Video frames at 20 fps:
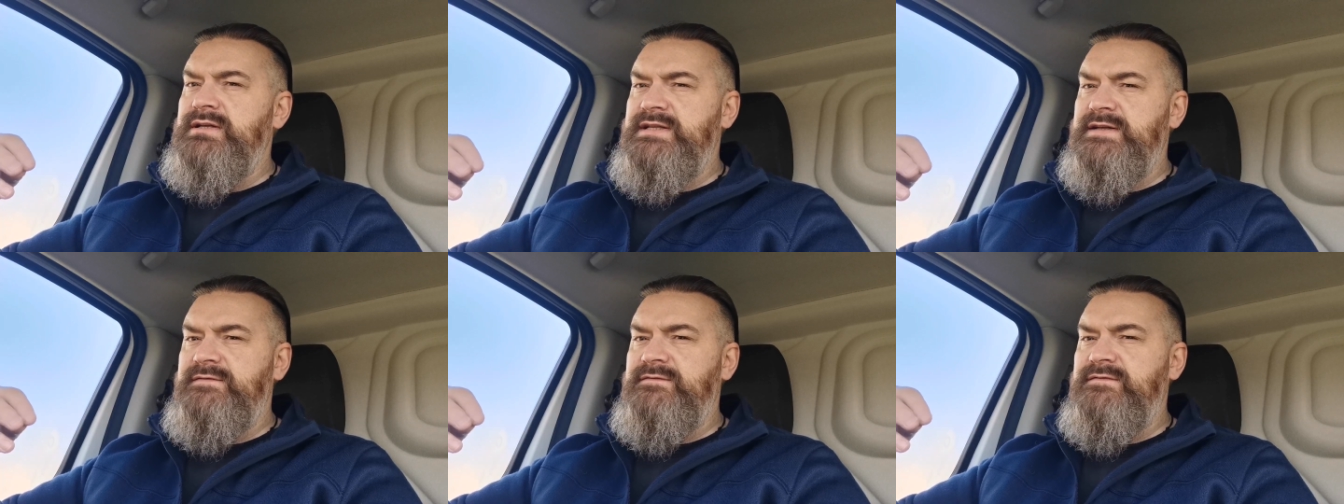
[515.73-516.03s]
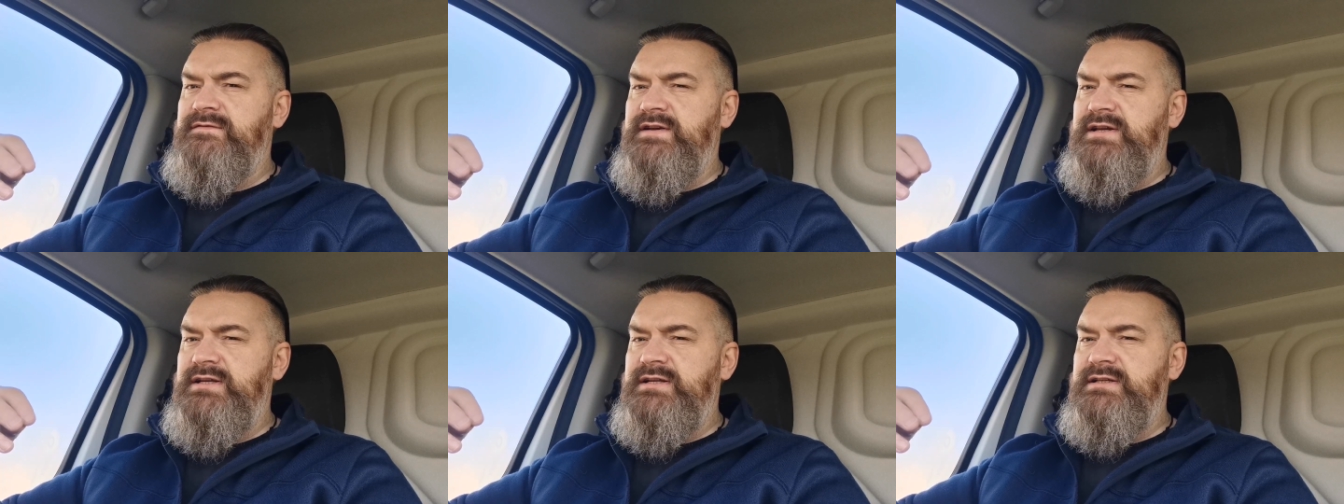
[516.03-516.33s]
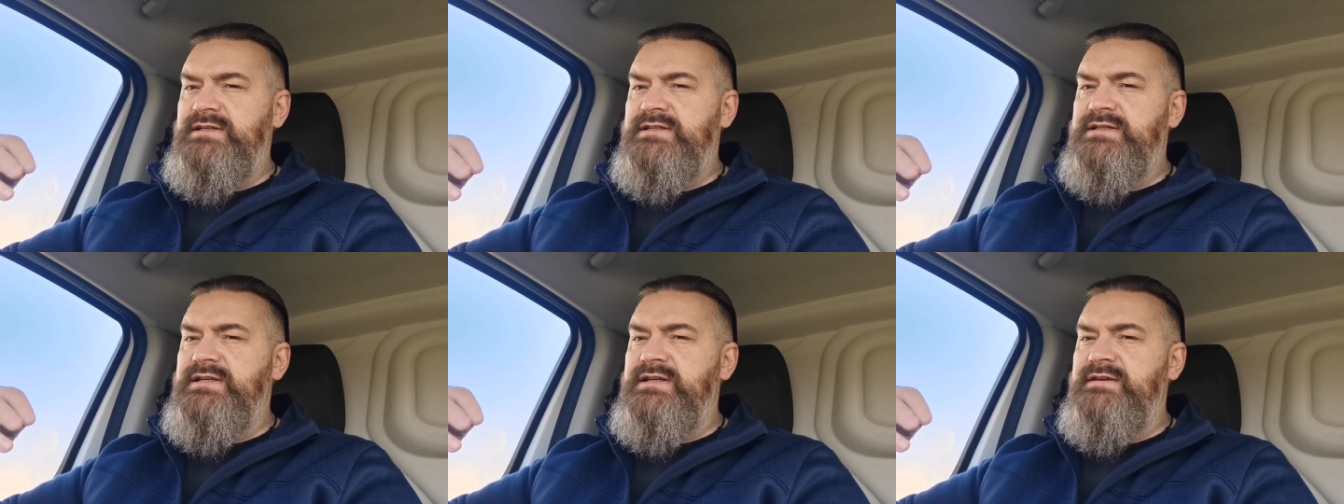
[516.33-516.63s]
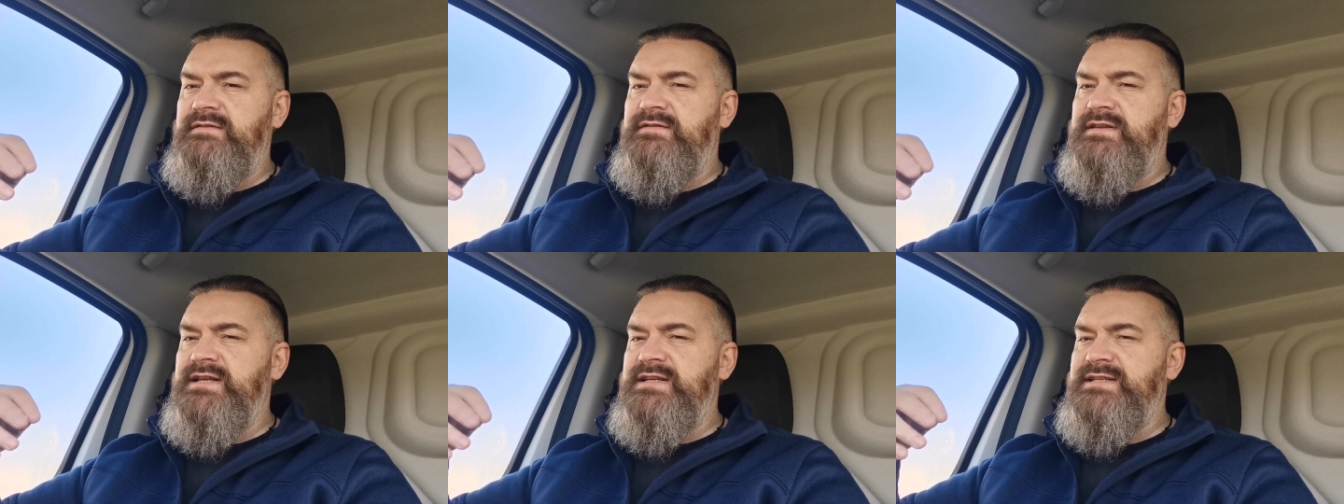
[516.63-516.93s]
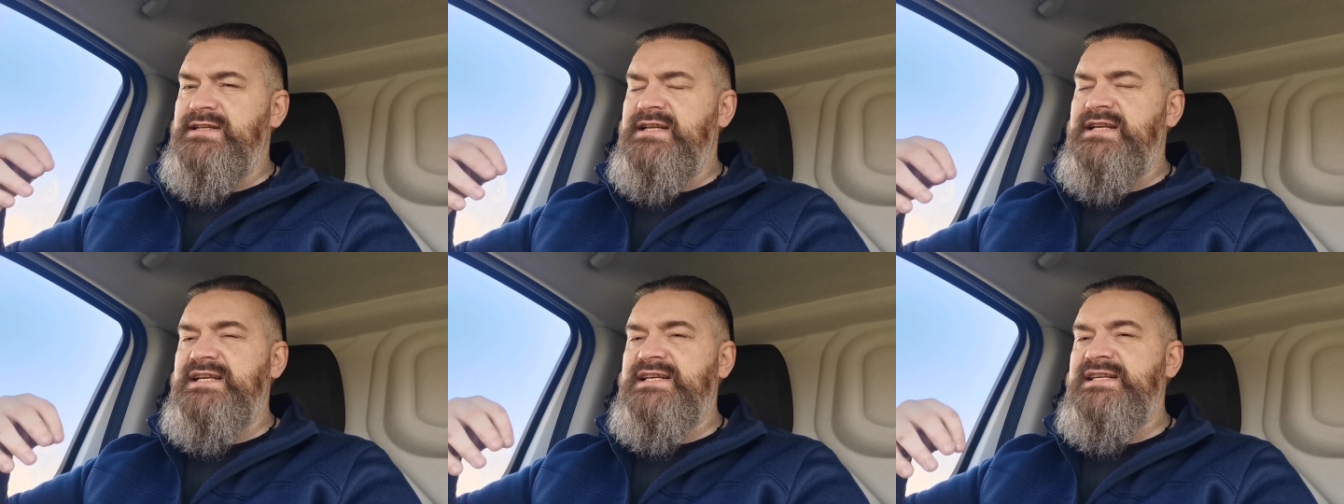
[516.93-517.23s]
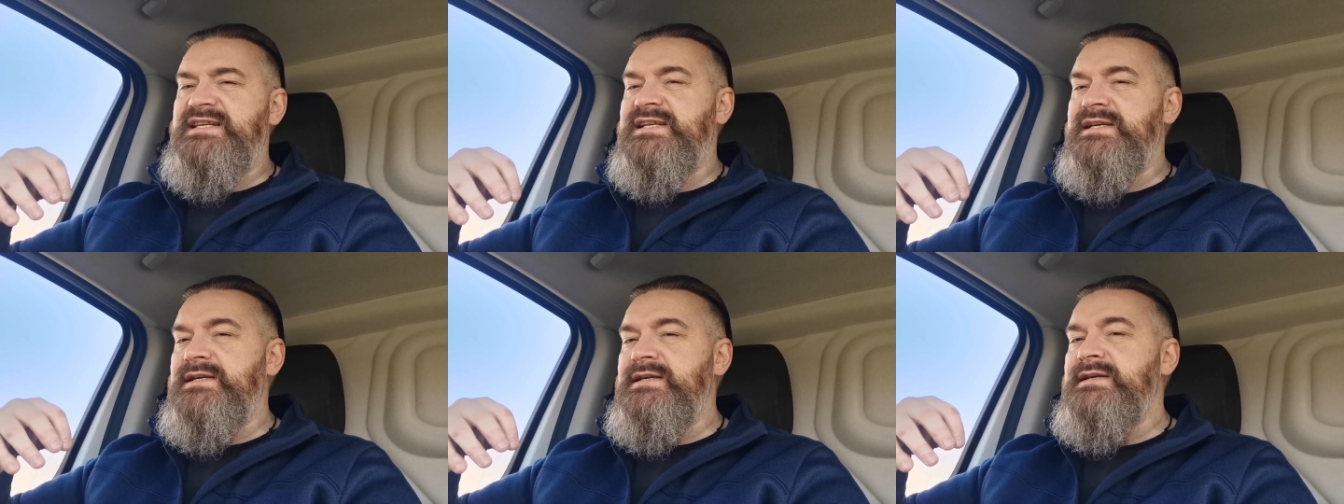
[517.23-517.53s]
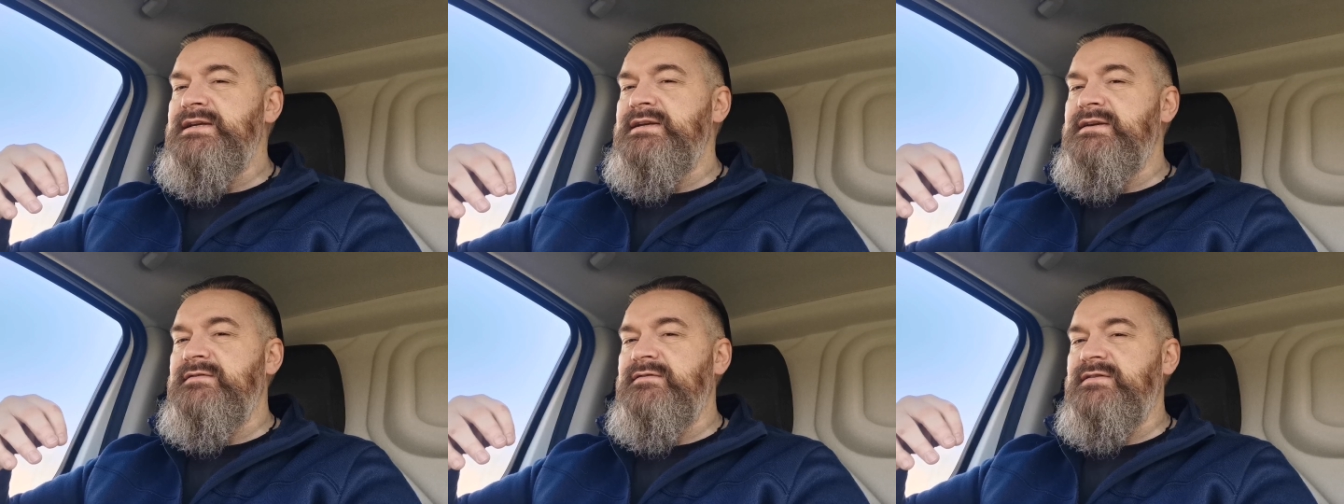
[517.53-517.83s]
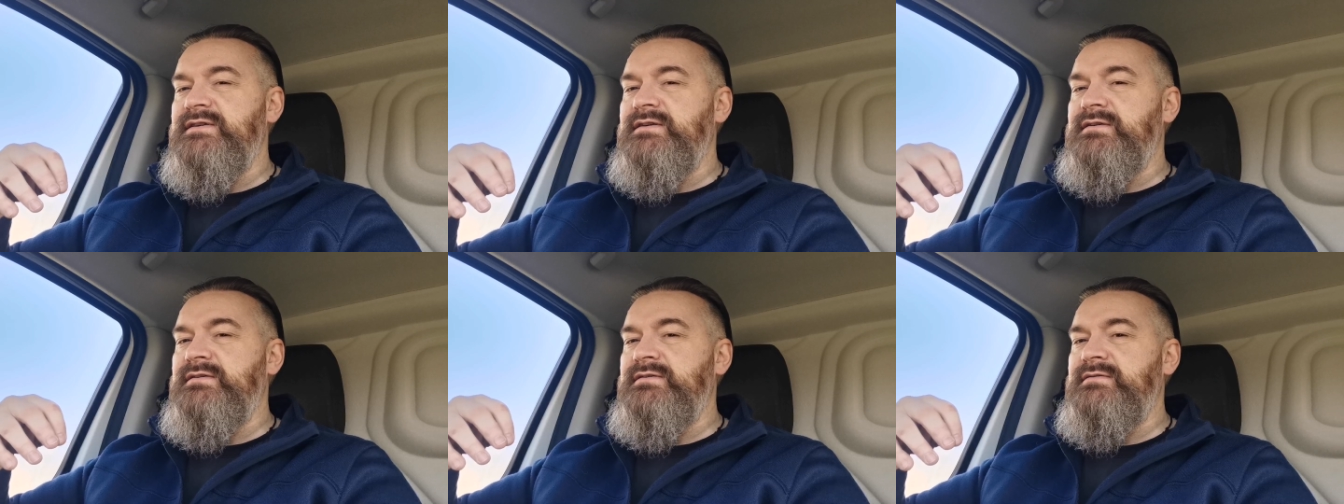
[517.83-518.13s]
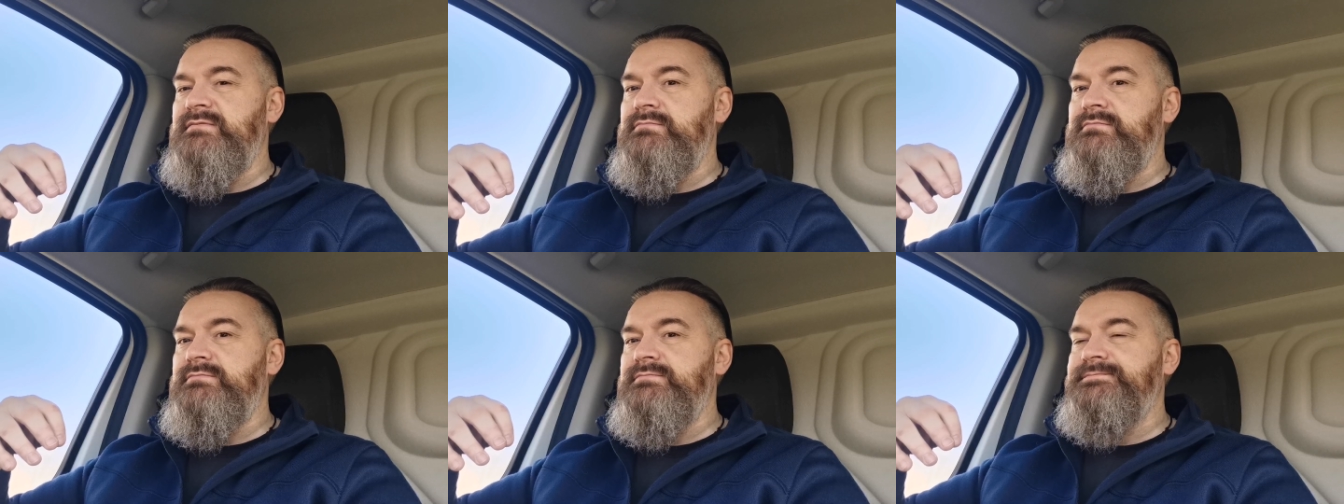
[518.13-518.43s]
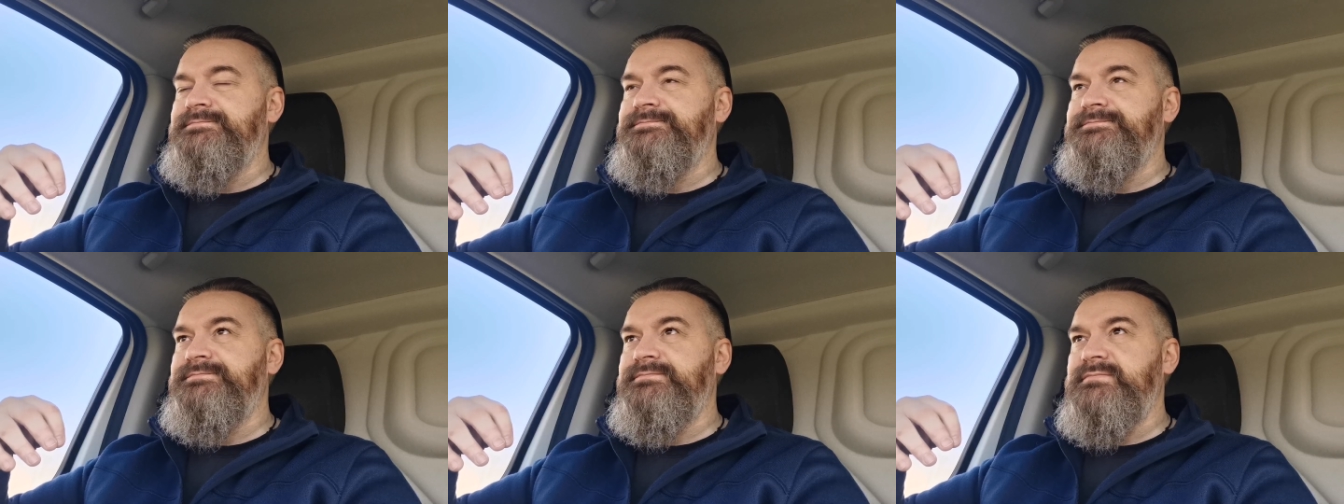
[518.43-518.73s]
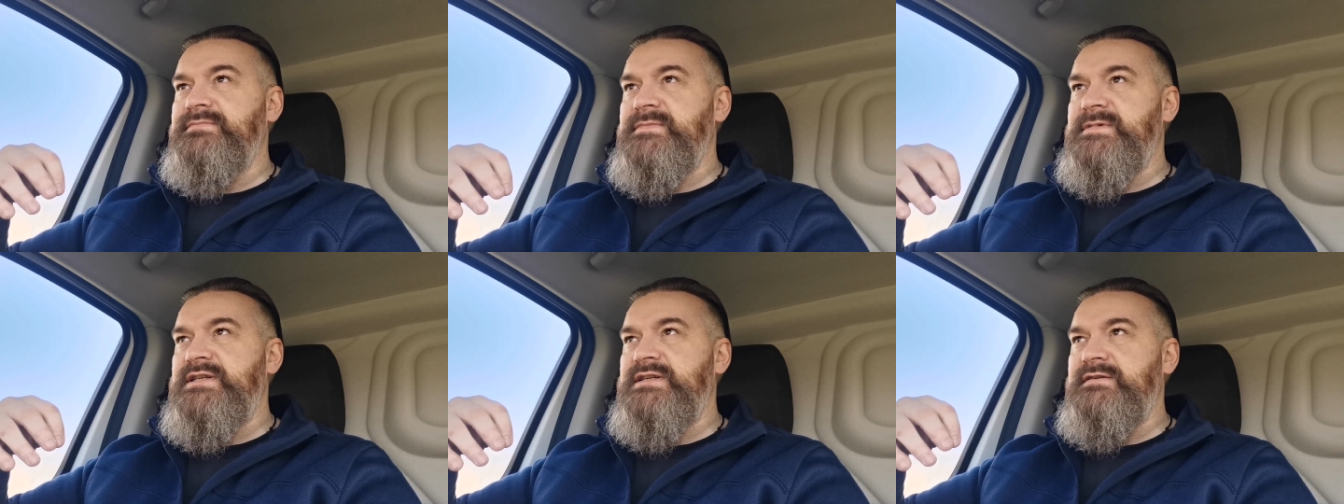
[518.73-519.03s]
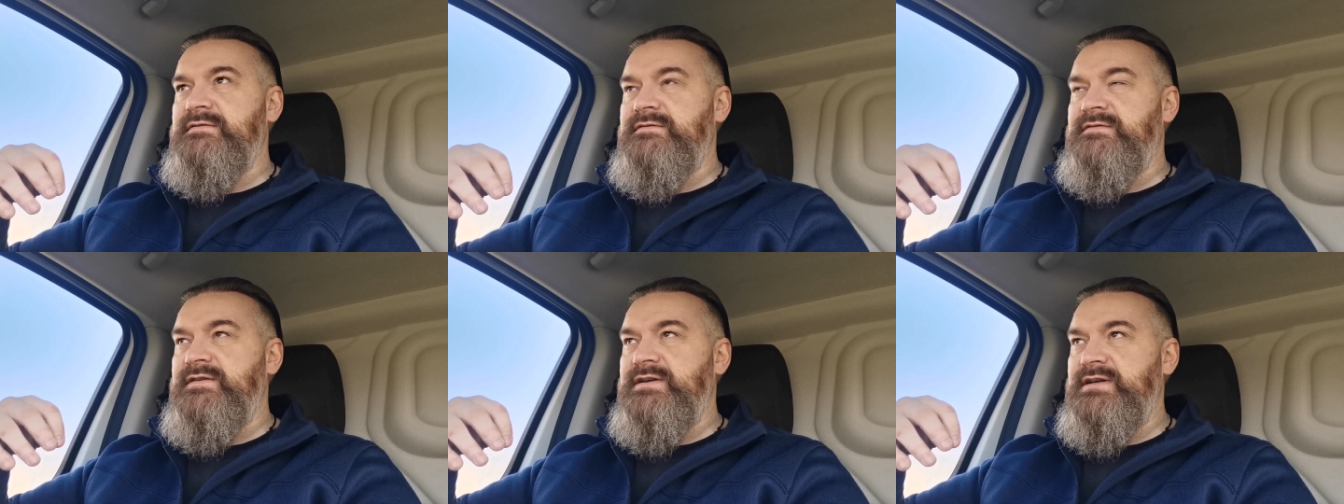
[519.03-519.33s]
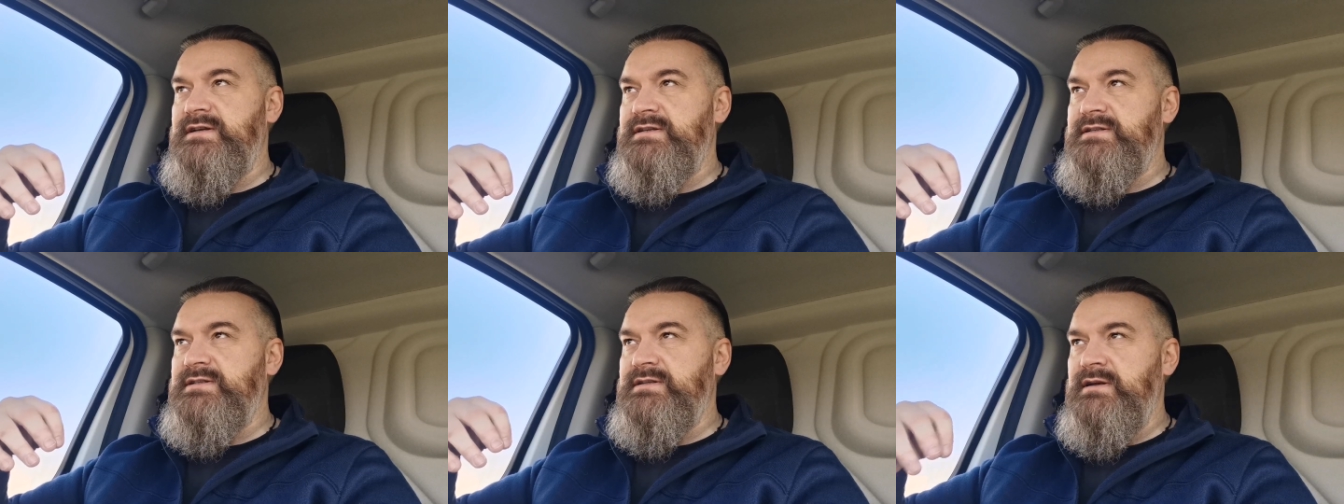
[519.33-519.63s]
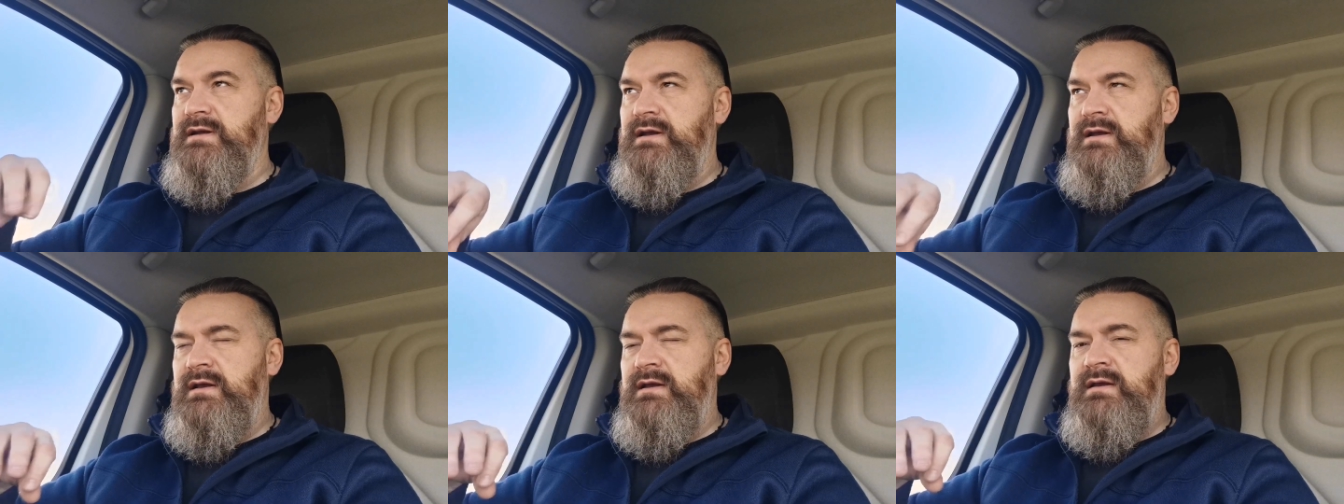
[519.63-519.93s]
defeats and if there's any need for defeats.